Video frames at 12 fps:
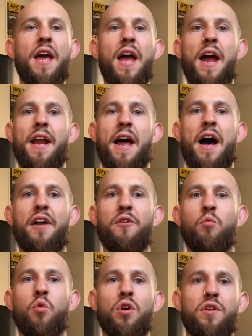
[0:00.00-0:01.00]
and how to
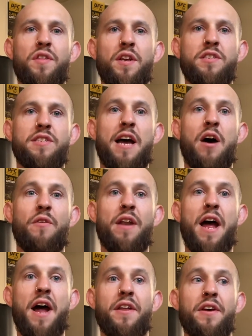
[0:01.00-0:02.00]
work things out and
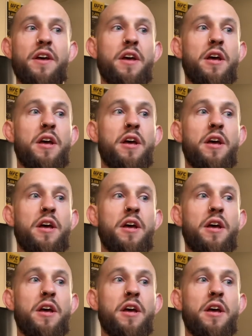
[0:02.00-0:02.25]
how to